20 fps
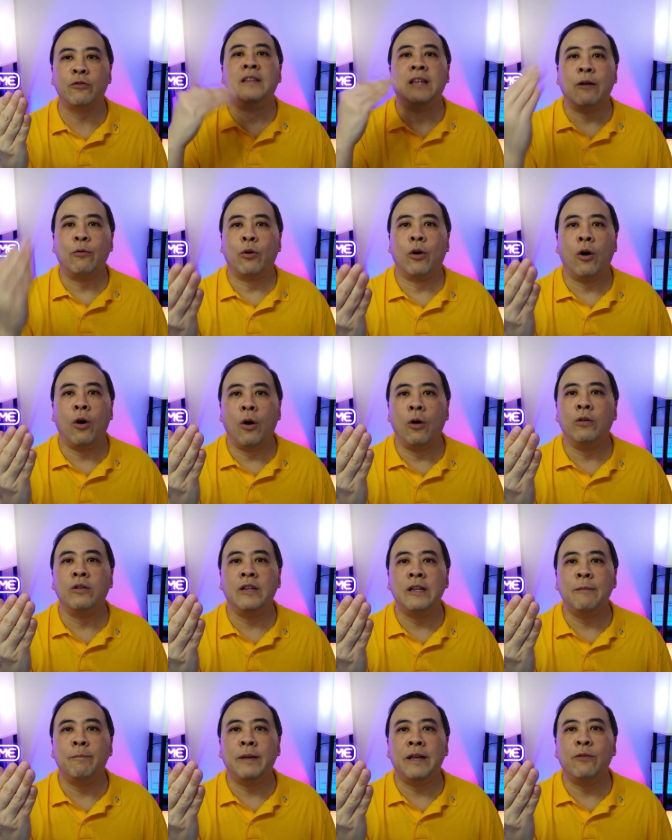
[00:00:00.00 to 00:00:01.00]
there will
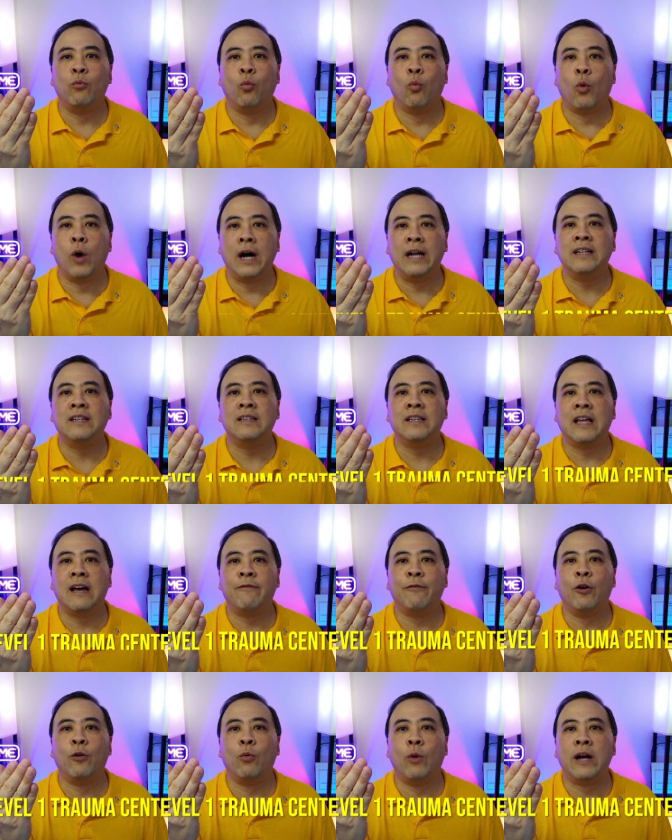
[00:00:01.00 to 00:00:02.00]
only be one
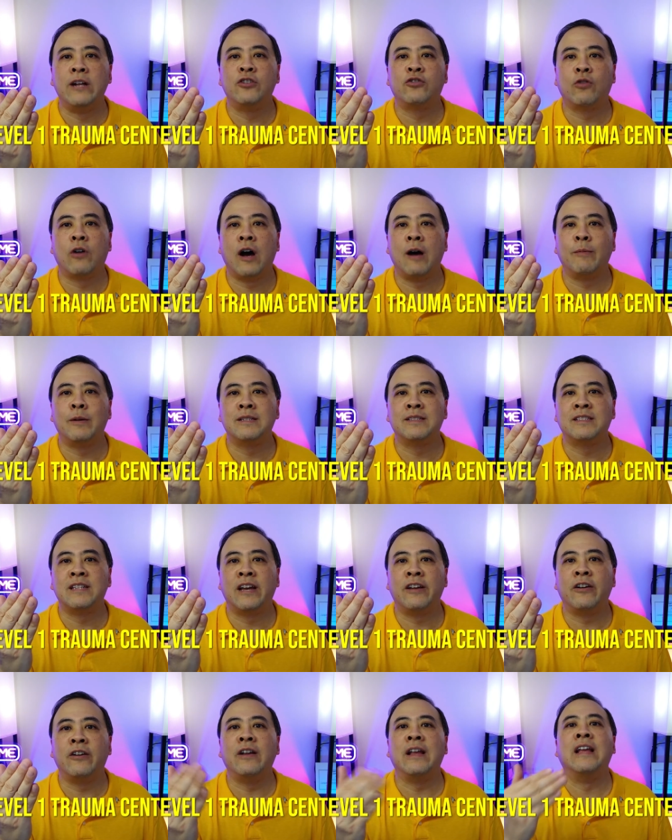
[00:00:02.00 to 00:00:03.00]
level one trauma
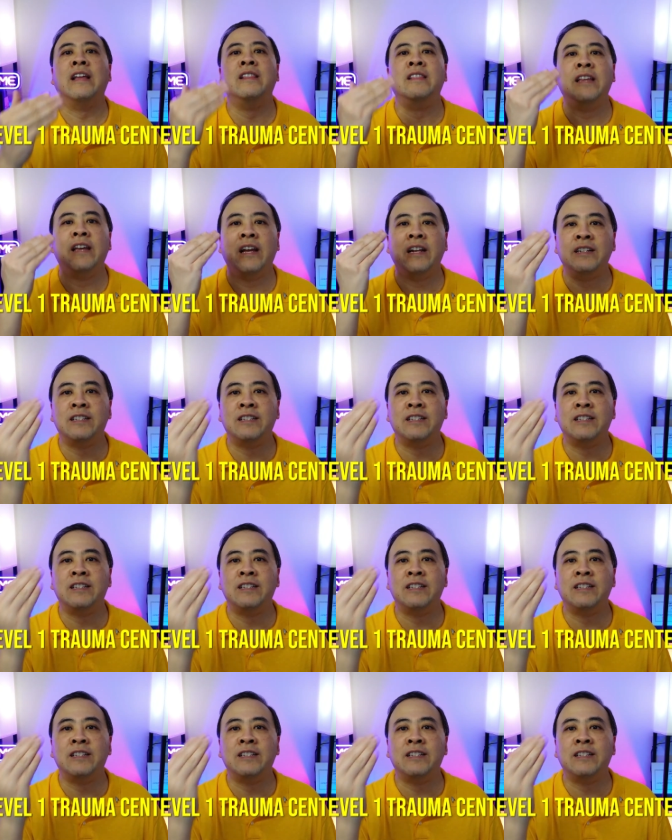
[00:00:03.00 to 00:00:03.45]
center in the